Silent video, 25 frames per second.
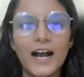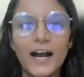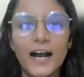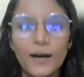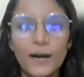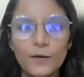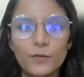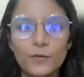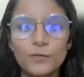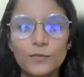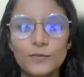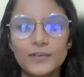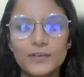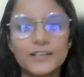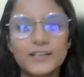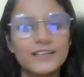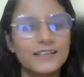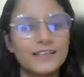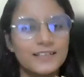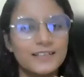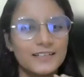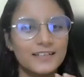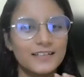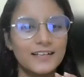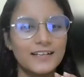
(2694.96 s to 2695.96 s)
How?
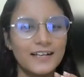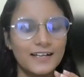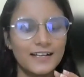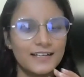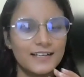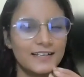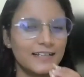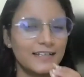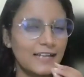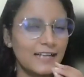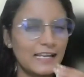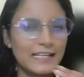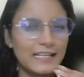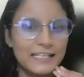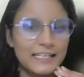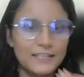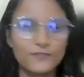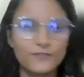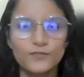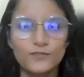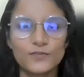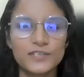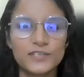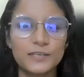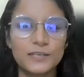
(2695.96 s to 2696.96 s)
I'll
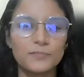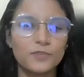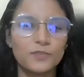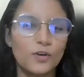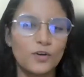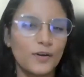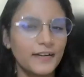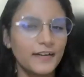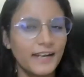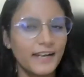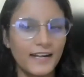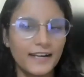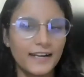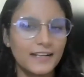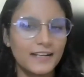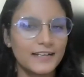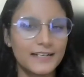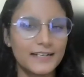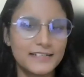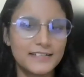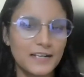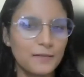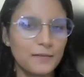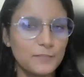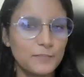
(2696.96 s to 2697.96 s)
give you some
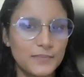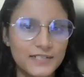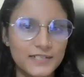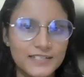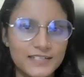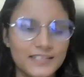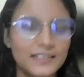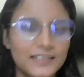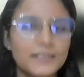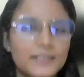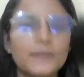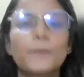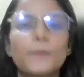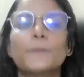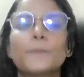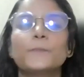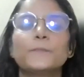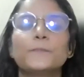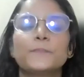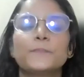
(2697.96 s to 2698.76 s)
non-technical examples here.